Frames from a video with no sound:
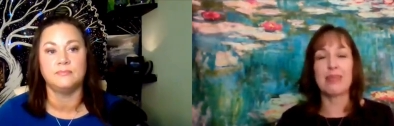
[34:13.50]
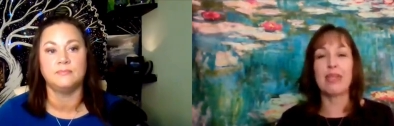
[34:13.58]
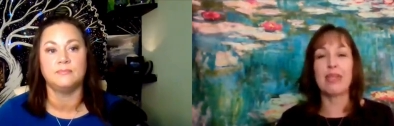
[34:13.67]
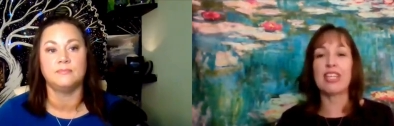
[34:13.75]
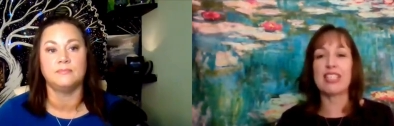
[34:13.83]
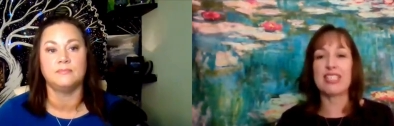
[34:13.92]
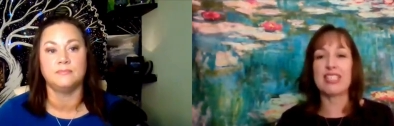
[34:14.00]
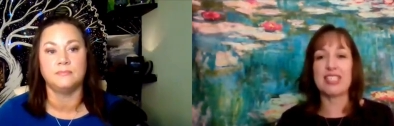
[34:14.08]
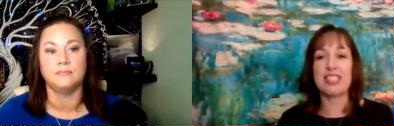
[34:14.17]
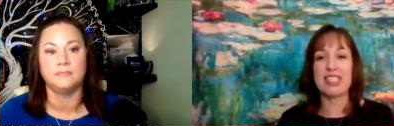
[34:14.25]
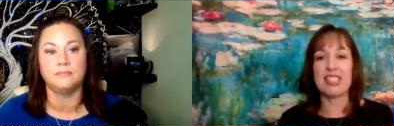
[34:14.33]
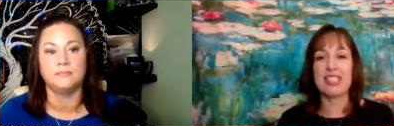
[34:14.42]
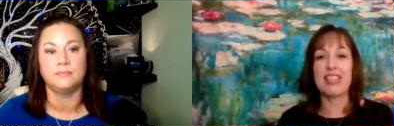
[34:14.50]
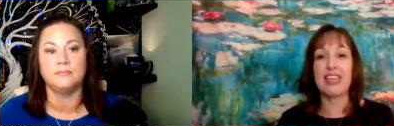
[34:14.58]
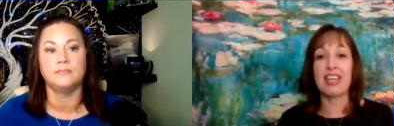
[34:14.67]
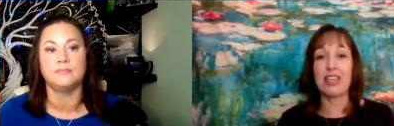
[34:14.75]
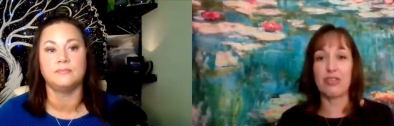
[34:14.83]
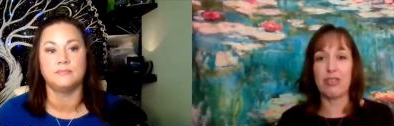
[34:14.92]
Speaker 1: experiences
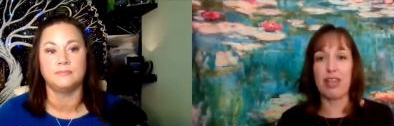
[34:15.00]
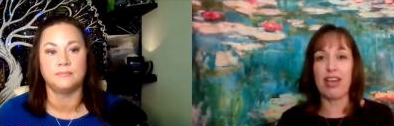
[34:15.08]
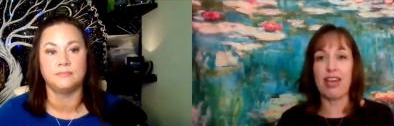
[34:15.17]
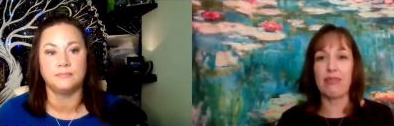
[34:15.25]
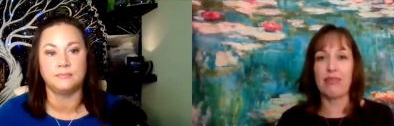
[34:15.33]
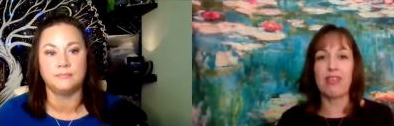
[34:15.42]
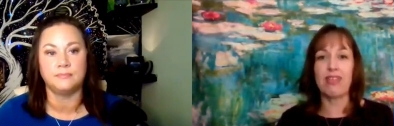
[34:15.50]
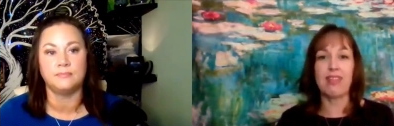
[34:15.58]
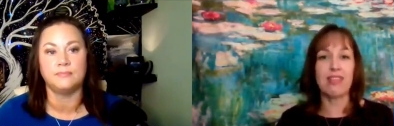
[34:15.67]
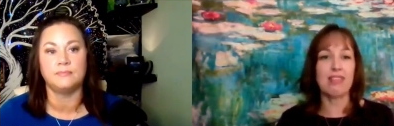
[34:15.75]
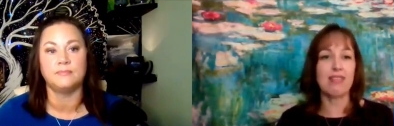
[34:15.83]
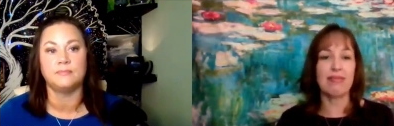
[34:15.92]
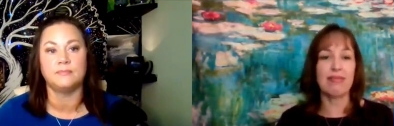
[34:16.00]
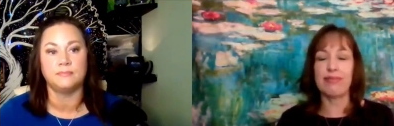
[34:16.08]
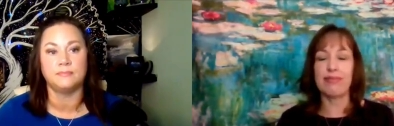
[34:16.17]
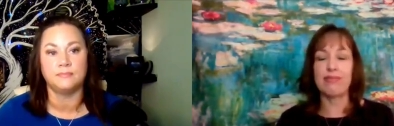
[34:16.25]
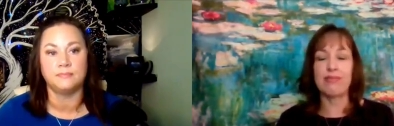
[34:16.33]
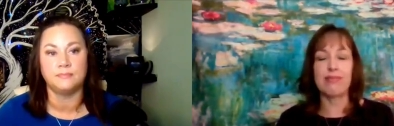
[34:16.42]
in your life.
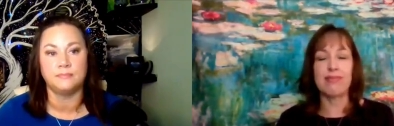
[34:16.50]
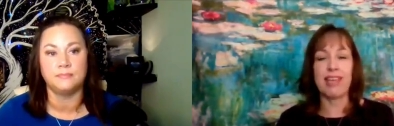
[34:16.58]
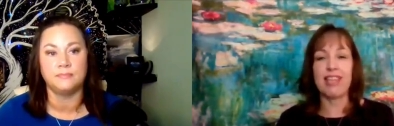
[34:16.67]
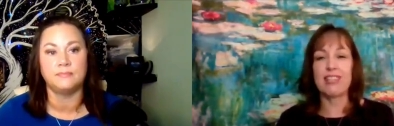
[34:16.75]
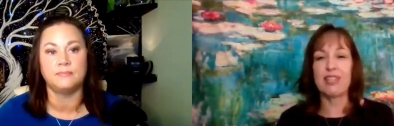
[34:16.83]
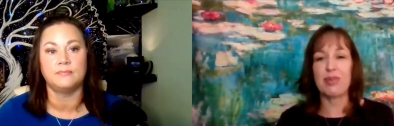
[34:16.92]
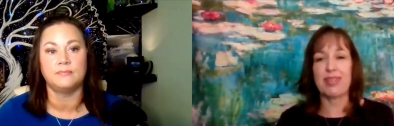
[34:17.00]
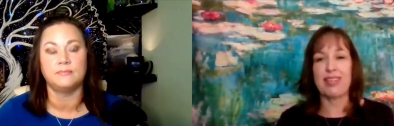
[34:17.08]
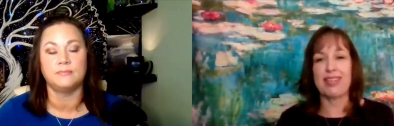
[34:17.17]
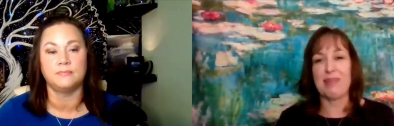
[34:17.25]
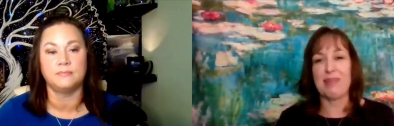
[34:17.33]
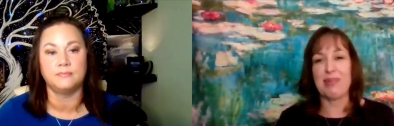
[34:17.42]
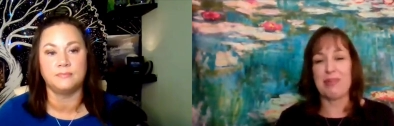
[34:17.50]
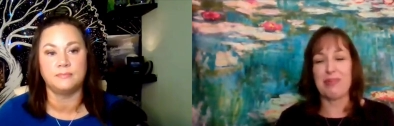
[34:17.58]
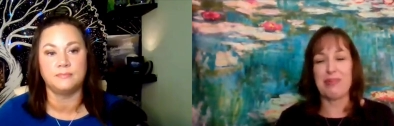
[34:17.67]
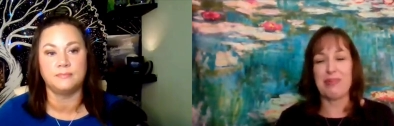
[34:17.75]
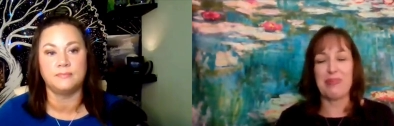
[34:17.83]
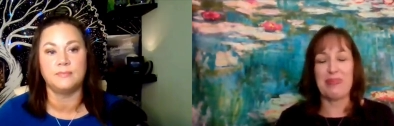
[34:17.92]
As a quick example.
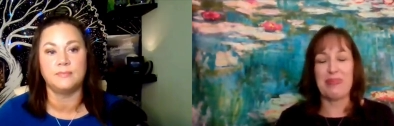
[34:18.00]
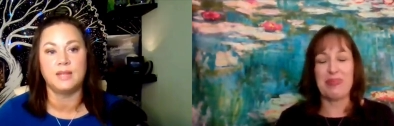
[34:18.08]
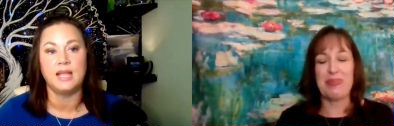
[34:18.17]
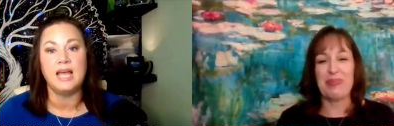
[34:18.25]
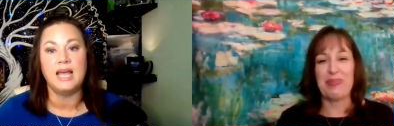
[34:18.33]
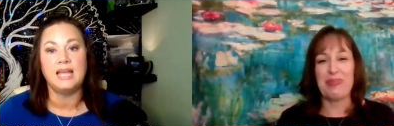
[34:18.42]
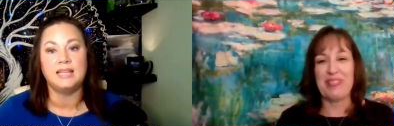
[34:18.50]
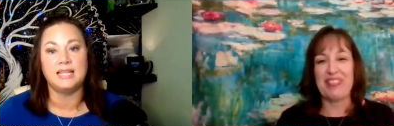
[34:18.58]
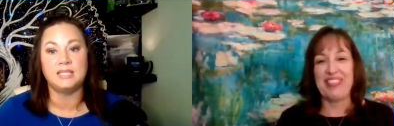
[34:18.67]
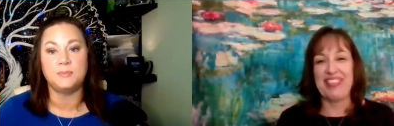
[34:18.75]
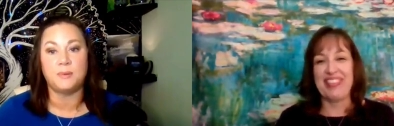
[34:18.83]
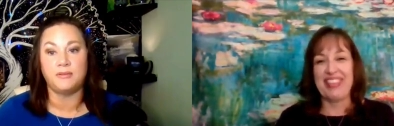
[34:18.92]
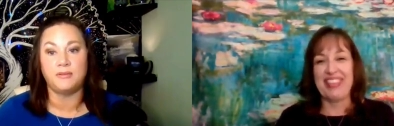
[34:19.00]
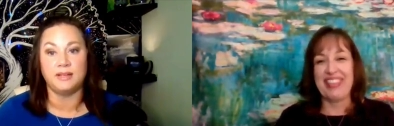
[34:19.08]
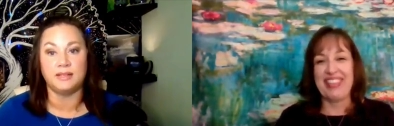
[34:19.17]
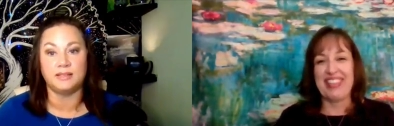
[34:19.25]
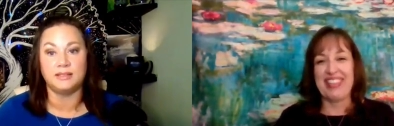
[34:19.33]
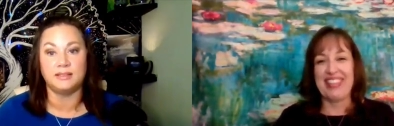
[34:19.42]
Speaker 2: That's
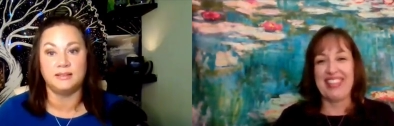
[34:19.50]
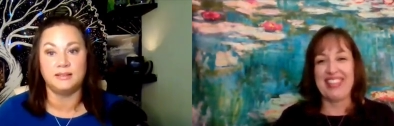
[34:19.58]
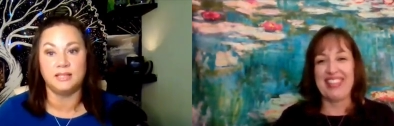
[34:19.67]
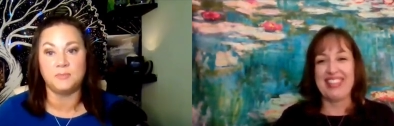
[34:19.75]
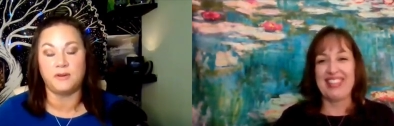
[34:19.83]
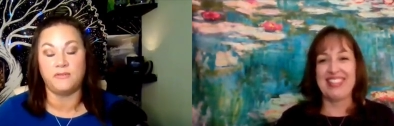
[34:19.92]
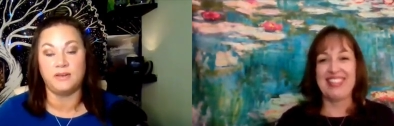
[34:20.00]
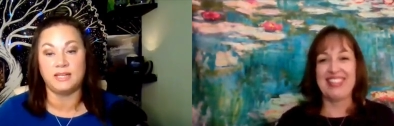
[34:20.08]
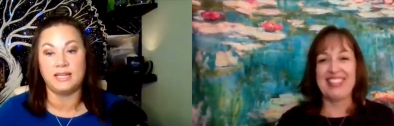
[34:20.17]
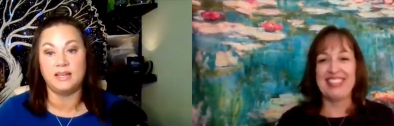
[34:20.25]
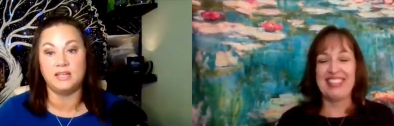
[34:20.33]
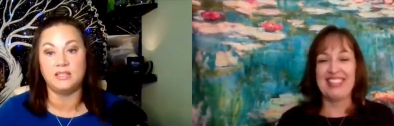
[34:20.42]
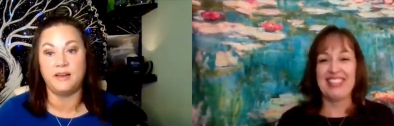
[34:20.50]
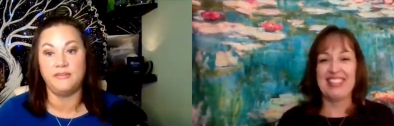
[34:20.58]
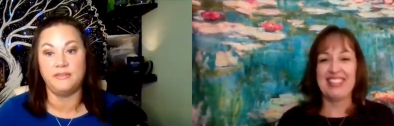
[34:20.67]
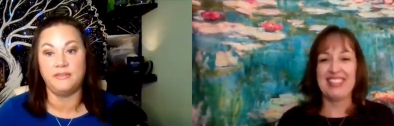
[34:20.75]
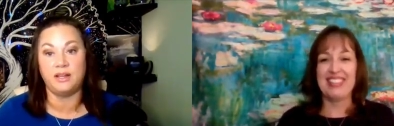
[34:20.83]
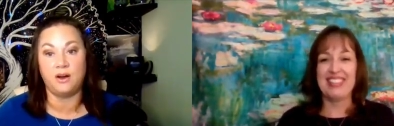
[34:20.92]
perfect. That's perfect. And they
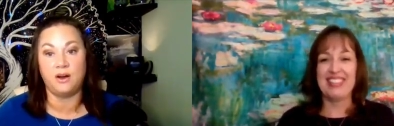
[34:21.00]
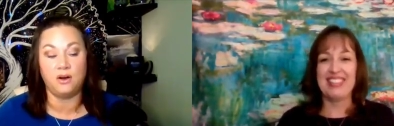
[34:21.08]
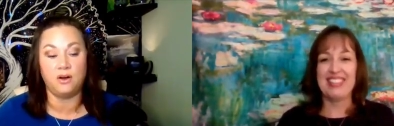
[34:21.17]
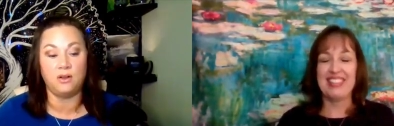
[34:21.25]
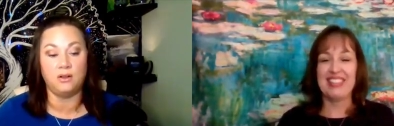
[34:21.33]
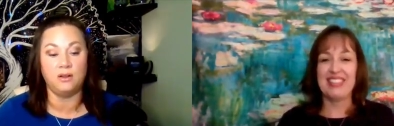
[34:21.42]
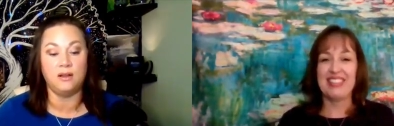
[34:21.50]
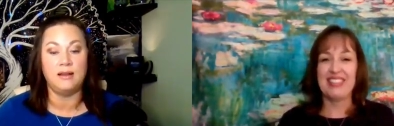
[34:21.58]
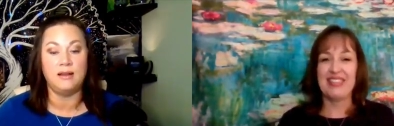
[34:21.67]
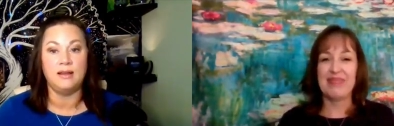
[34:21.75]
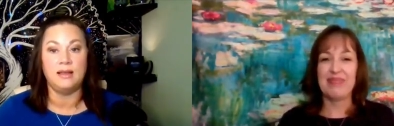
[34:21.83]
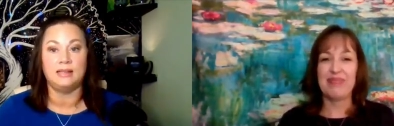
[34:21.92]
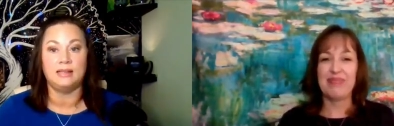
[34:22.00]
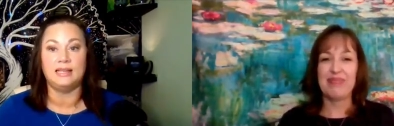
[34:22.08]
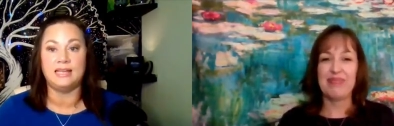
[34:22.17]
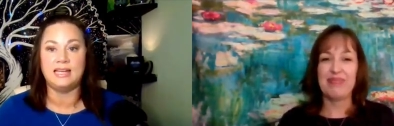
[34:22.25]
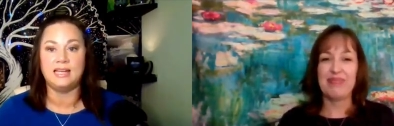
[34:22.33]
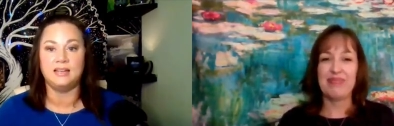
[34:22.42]
definitely all
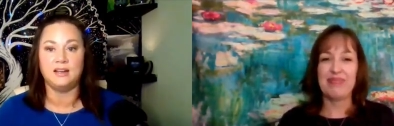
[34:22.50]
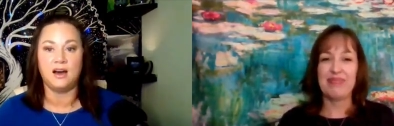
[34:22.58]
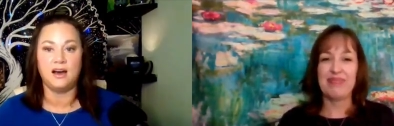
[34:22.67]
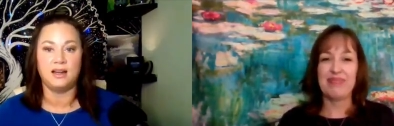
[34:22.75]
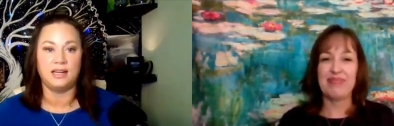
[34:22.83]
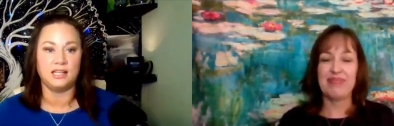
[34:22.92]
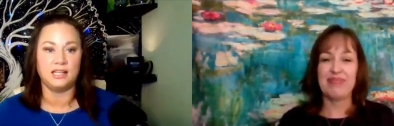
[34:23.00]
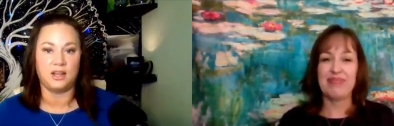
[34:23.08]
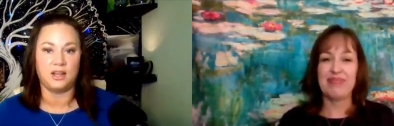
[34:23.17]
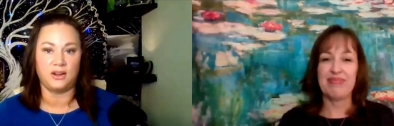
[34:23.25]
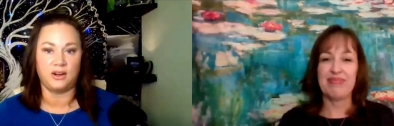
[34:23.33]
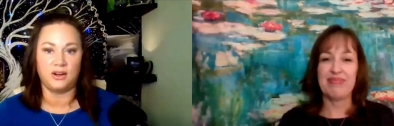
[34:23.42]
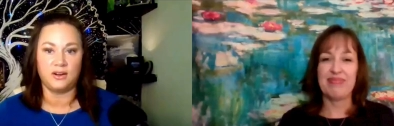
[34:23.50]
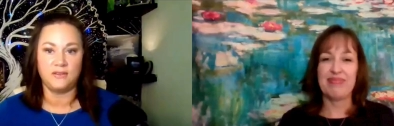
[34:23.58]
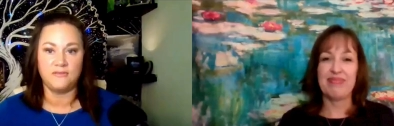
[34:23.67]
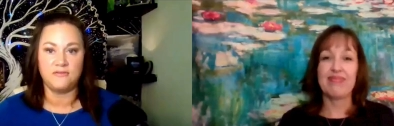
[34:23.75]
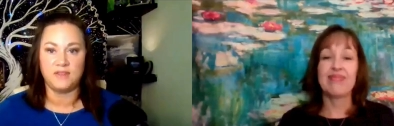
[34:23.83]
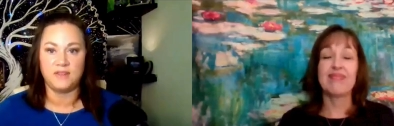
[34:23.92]
lean on each other,
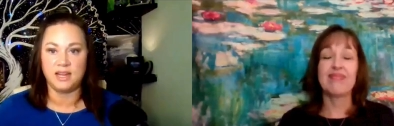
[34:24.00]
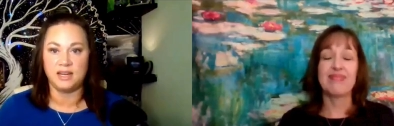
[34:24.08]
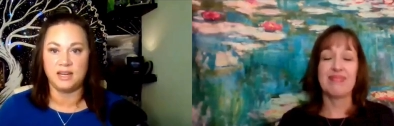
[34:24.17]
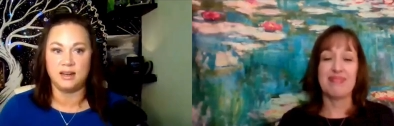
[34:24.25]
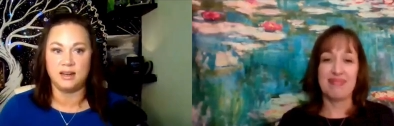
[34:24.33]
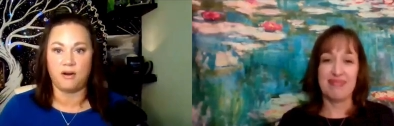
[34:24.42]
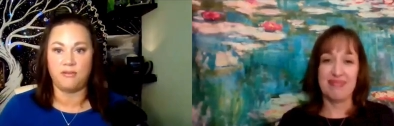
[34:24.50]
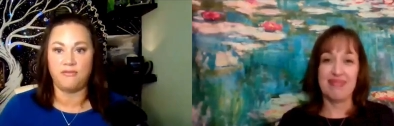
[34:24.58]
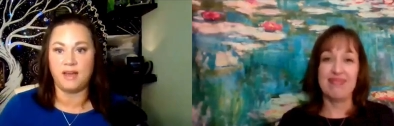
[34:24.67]
feed or